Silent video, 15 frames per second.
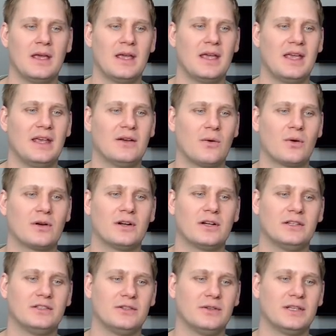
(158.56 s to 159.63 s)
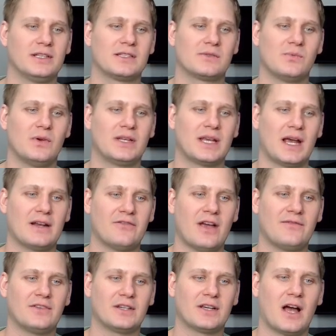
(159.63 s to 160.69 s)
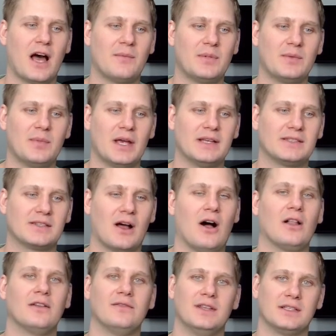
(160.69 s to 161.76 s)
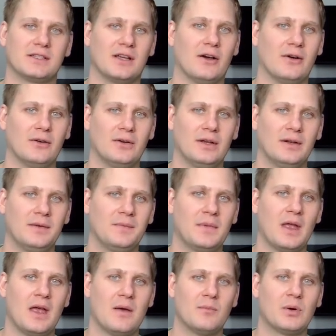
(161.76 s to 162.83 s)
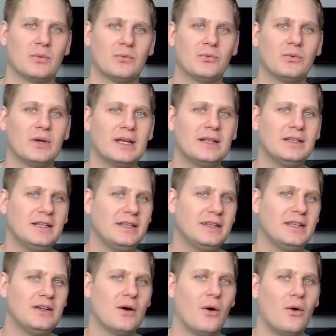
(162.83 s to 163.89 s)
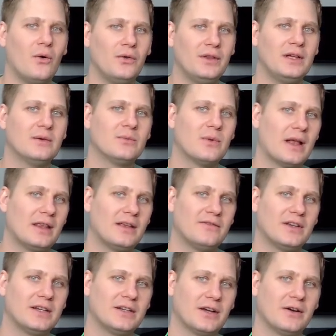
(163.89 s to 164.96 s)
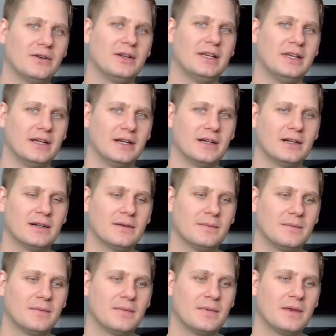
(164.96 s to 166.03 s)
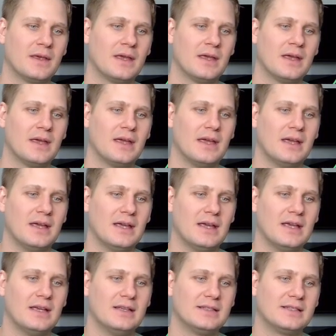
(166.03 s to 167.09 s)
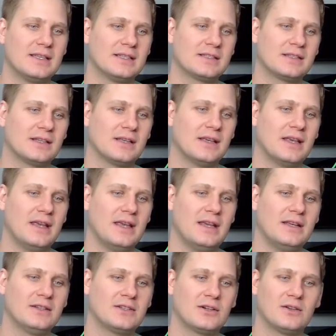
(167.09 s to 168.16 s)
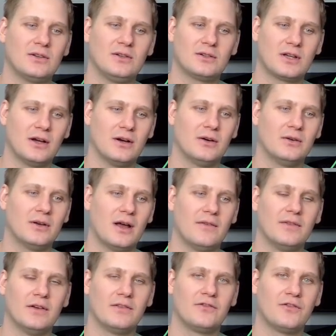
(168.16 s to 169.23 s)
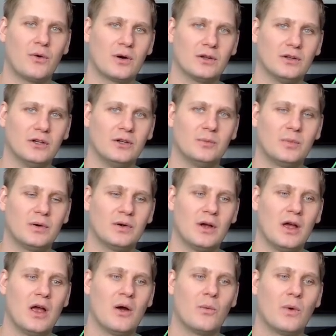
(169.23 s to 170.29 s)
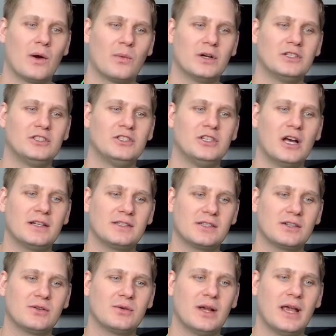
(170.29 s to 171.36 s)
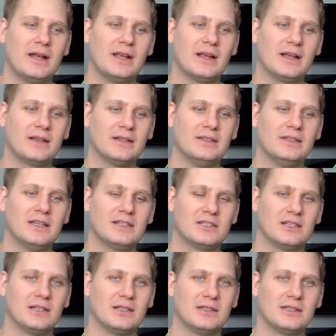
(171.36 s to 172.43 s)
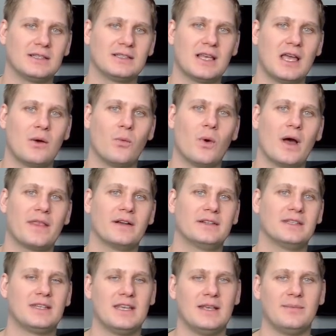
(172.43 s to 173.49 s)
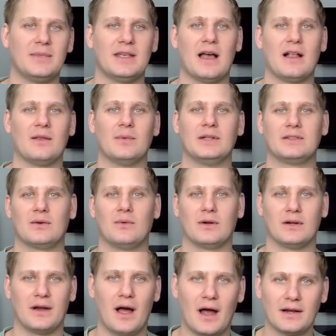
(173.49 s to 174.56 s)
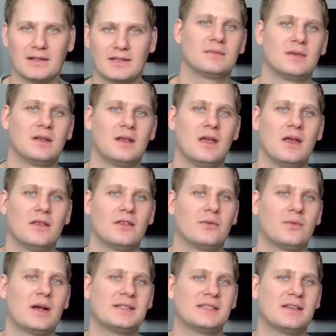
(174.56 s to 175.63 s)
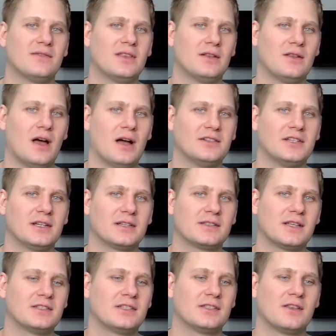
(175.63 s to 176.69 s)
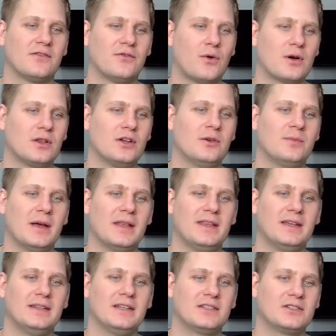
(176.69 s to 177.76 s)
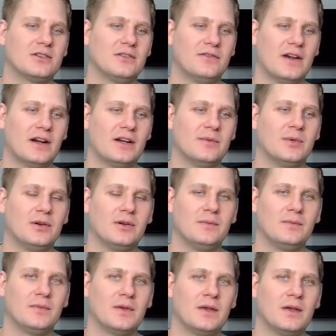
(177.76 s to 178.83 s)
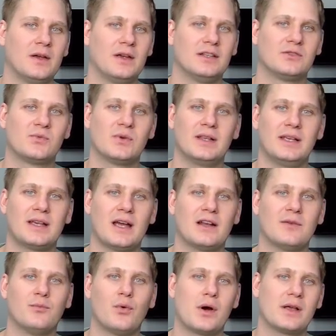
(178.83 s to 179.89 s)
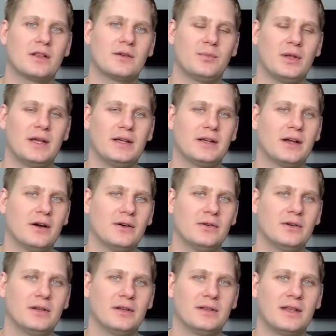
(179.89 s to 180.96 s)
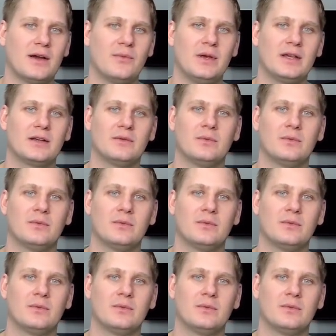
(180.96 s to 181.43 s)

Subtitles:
In order to do this, we'd kind of have to copy paste all of this code. But really, the only relevant code here is this internal code of the for loop, where we're just creating a condition to say whether to keep the element or not. The rest of the logic, such as the for loop and the additional variable, is really kind of boilerplate code that we could